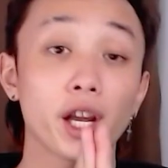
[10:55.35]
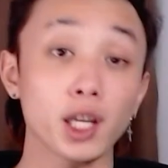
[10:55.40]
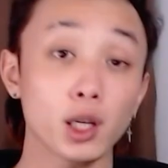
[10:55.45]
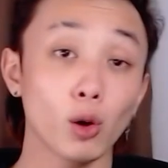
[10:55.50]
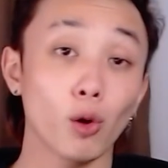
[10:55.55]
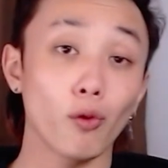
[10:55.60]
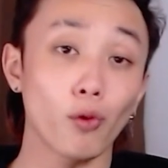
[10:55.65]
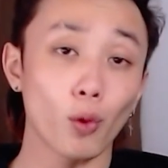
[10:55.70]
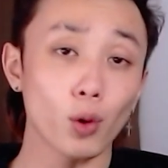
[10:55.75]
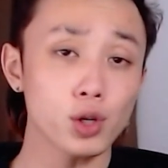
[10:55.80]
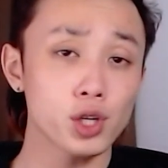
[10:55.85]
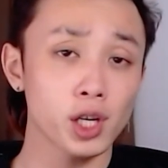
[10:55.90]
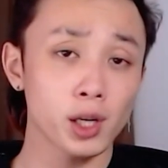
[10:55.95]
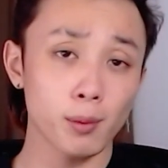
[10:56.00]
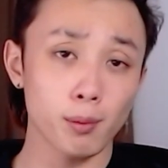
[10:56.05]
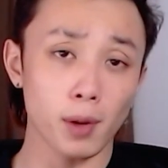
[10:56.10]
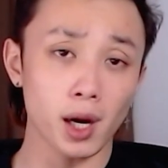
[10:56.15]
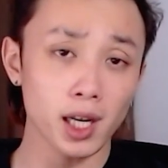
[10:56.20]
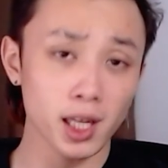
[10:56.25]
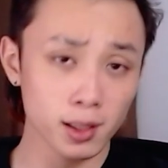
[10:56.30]
you all for watching.
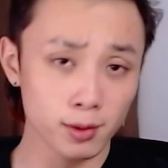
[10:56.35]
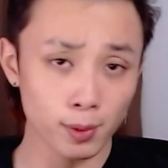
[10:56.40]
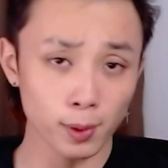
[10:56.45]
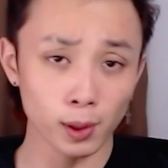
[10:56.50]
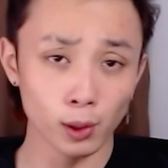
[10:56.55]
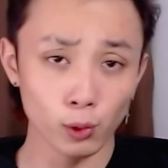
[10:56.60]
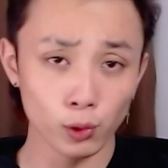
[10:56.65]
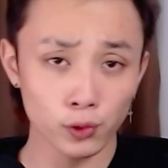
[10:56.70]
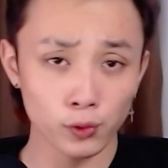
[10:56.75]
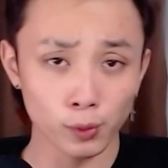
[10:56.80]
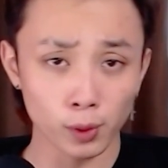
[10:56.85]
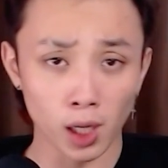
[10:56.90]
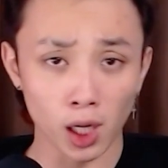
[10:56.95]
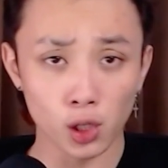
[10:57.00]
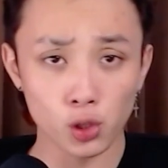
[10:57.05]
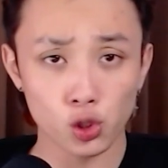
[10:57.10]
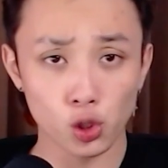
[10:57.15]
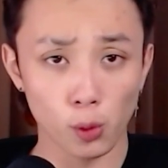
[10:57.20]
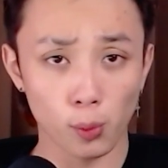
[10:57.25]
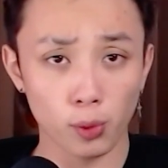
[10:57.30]
My name's been Lewis from
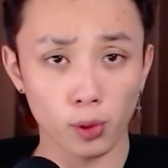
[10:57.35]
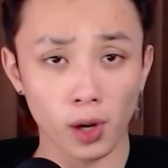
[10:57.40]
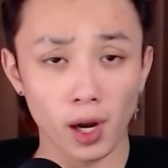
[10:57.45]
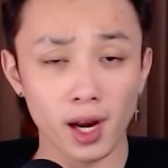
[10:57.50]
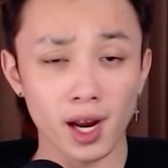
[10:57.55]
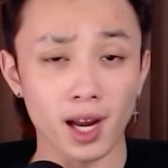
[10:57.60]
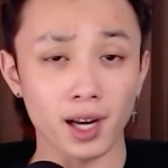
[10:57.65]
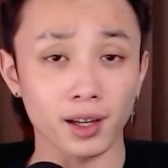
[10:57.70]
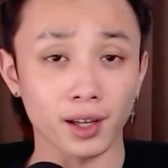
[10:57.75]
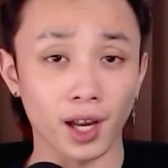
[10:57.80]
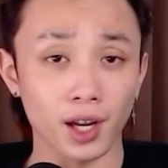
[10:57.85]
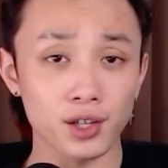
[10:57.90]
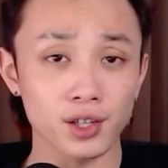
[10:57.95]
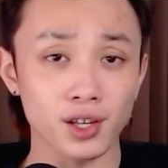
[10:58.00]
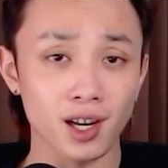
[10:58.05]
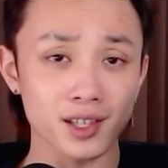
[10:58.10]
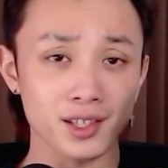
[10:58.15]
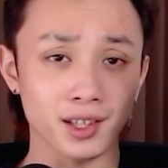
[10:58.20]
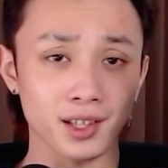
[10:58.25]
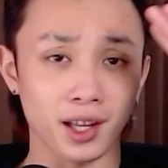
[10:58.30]
Kakuchopurei, and I'll catch you
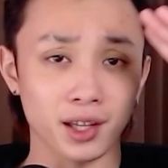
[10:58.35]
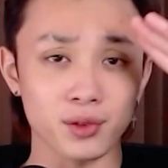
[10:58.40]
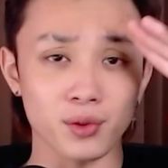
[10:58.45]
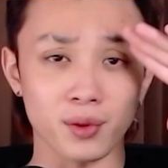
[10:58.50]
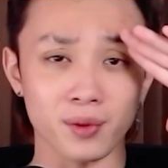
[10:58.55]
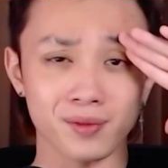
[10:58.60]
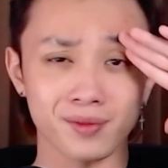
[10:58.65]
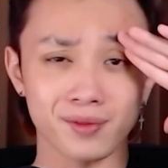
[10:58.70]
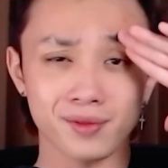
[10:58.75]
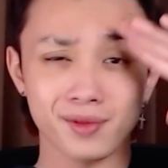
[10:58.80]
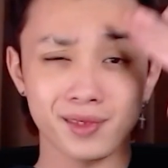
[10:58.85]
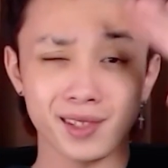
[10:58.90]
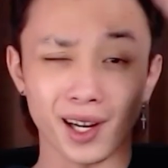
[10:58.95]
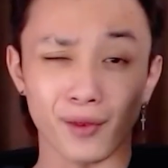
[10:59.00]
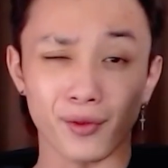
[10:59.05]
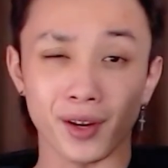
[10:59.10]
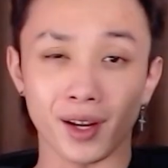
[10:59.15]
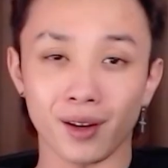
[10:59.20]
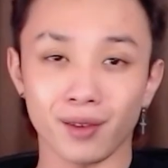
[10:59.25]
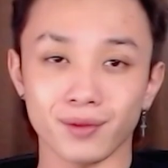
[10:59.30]
guys in the next one. Ciao
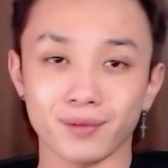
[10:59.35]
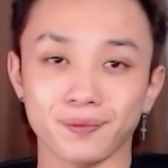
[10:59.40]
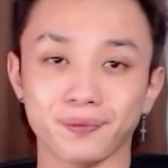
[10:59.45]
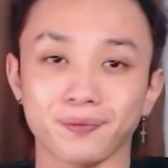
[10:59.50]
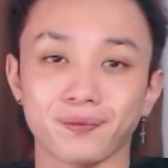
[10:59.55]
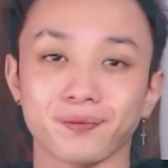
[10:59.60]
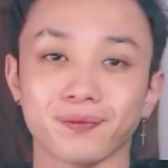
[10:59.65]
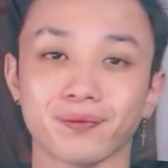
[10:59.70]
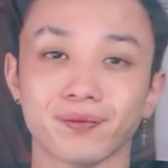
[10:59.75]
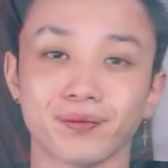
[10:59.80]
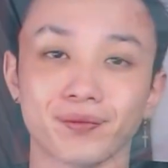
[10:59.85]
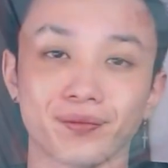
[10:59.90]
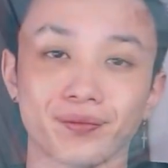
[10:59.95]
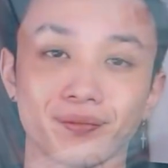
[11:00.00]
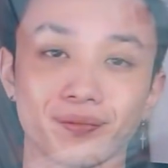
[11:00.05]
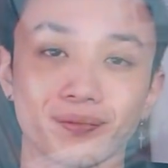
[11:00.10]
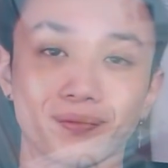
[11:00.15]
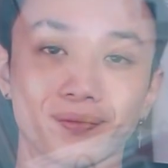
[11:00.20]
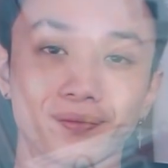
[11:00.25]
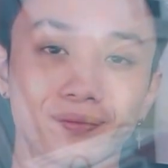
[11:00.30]
for now
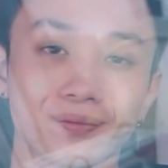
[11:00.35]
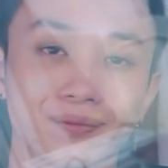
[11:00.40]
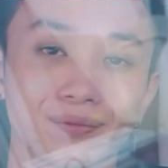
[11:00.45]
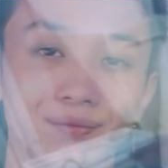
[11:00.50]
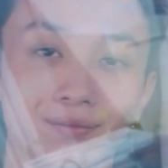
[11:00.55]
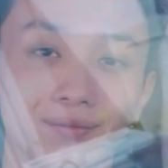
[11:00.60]
up